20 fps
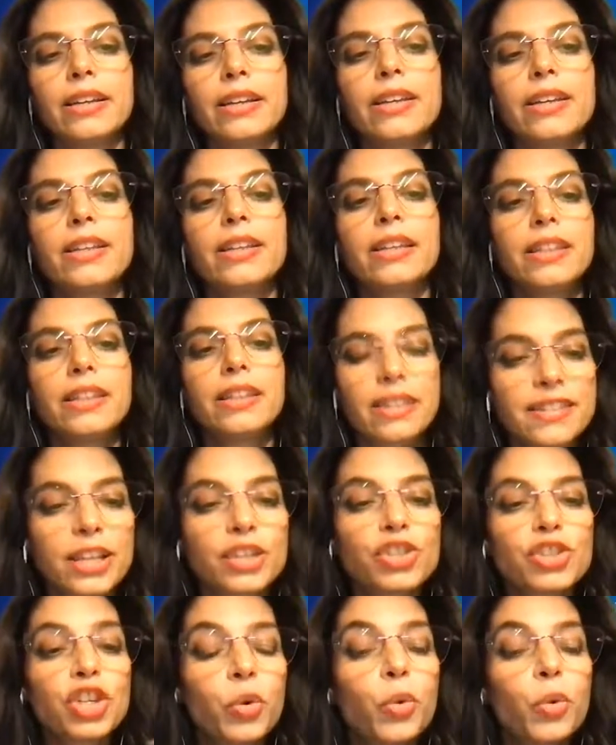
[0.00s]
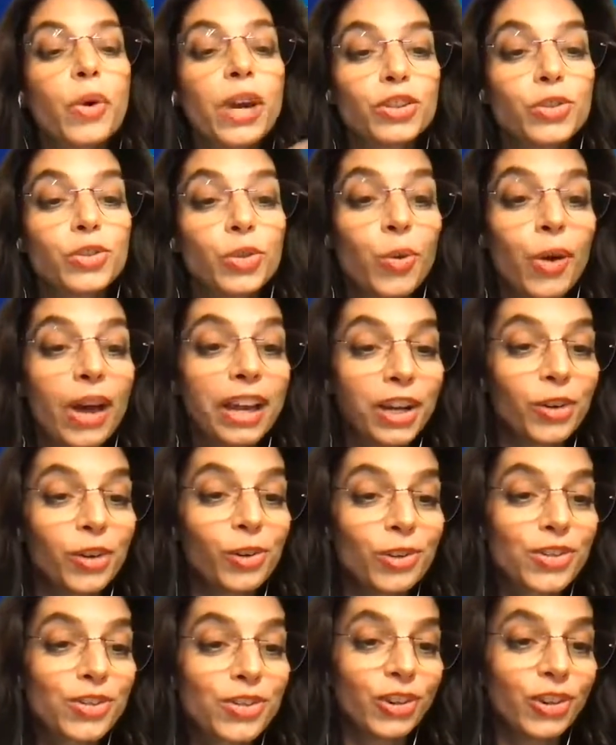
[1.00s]
in such a way to query
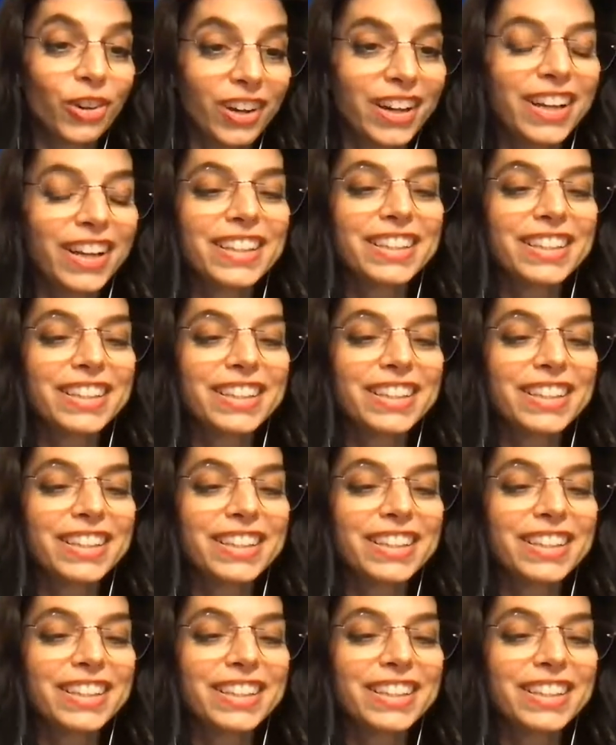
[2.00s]
also